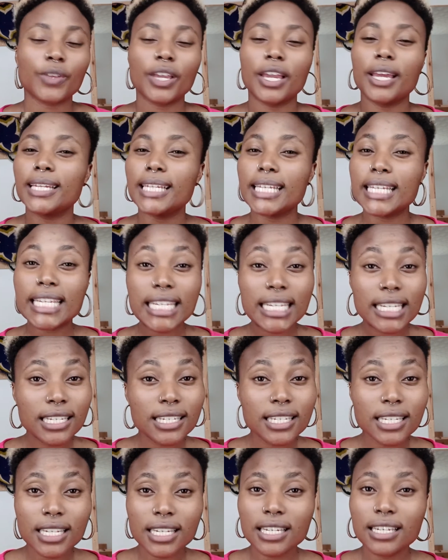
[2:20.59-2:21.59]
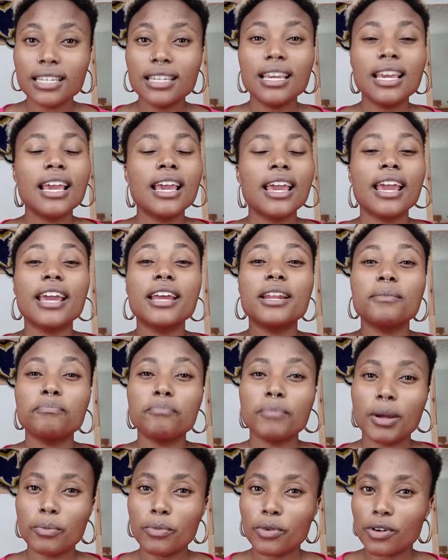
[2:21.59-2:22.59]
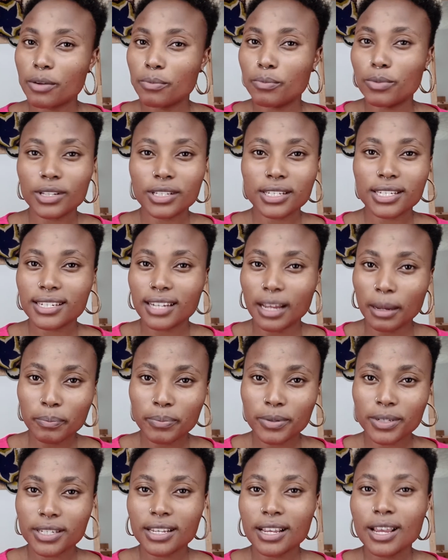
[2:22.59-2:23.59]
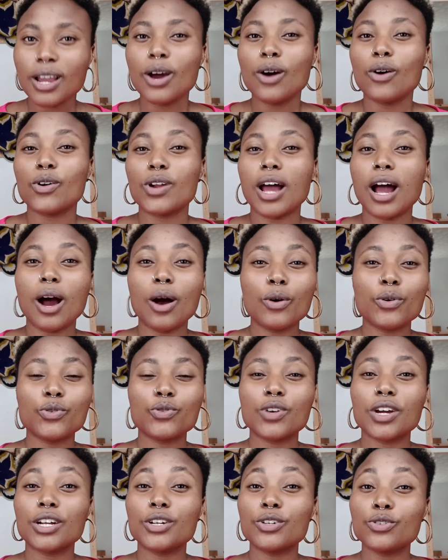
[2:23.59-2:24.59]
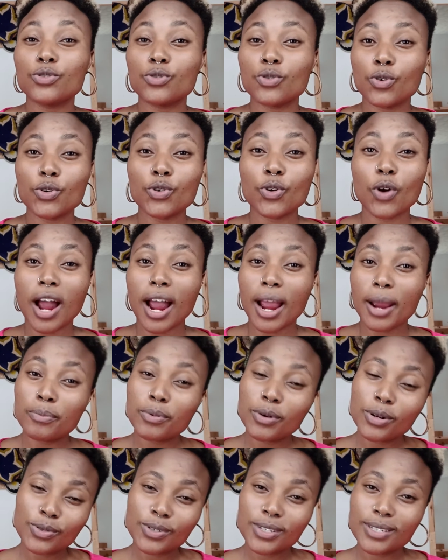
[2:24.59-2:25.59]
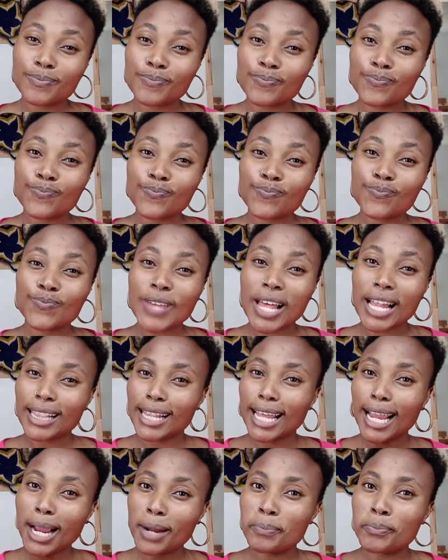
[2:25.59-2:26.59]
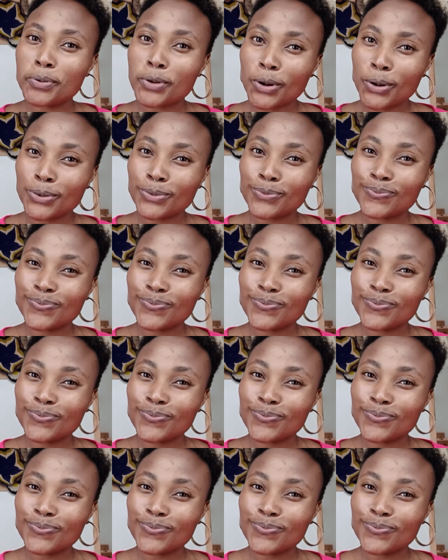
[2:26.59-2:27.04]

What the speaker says: and easy and memorable steps on how you can draw your eyebrows like a pro.